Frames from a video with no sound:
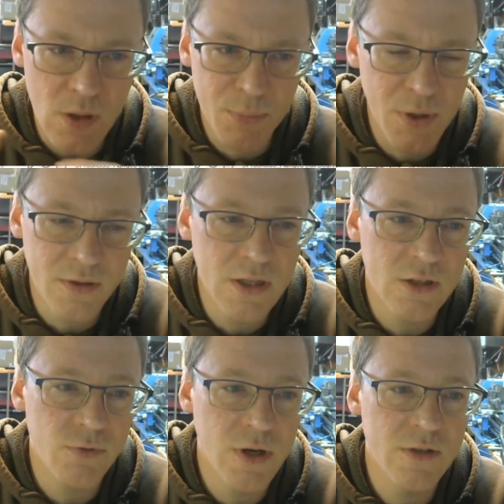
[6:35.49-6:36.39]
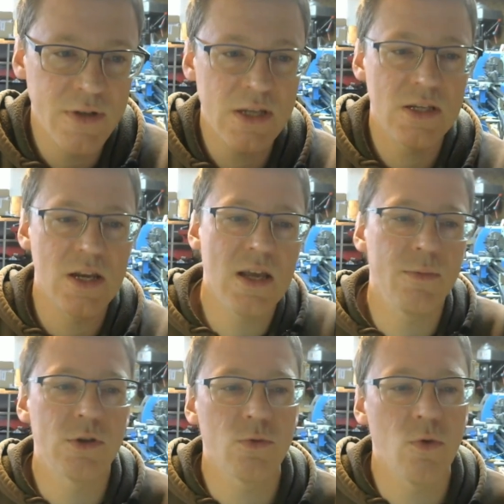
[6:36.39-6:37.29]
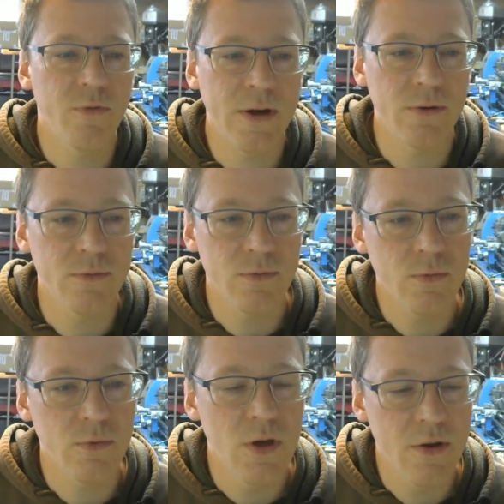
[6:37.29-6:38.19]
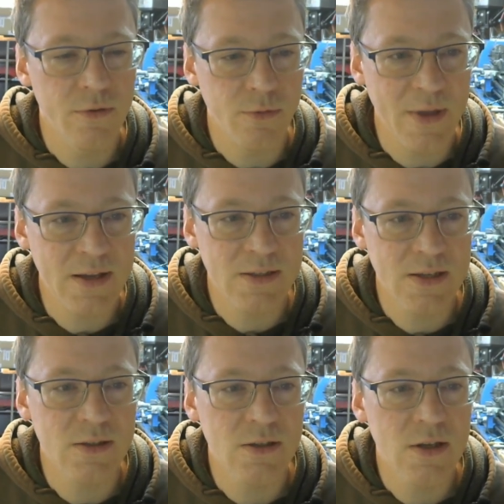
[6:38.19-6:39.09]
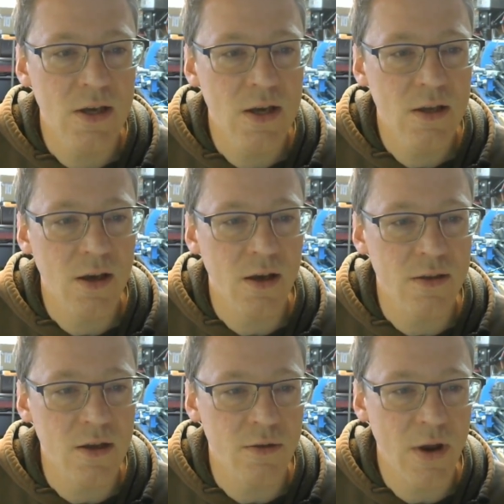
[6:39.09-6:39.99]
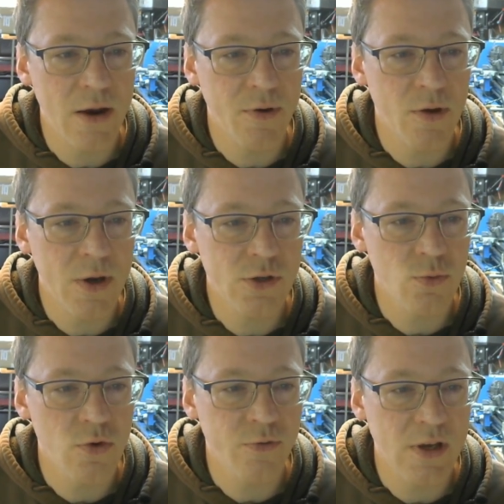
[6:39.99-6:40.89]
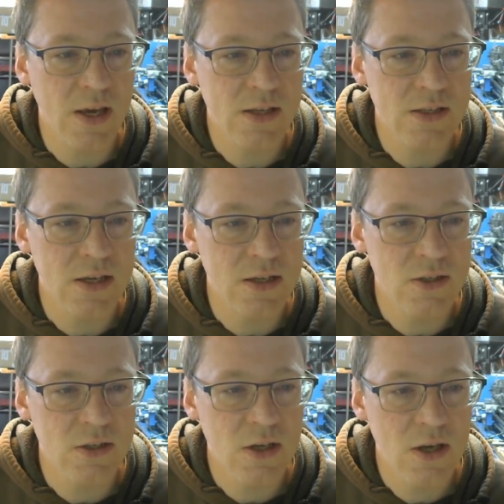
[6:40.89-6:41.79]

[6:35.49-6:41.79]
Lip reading: But I think that's relatively easy to keep the swarf out from that end. The other area where swarf can get in is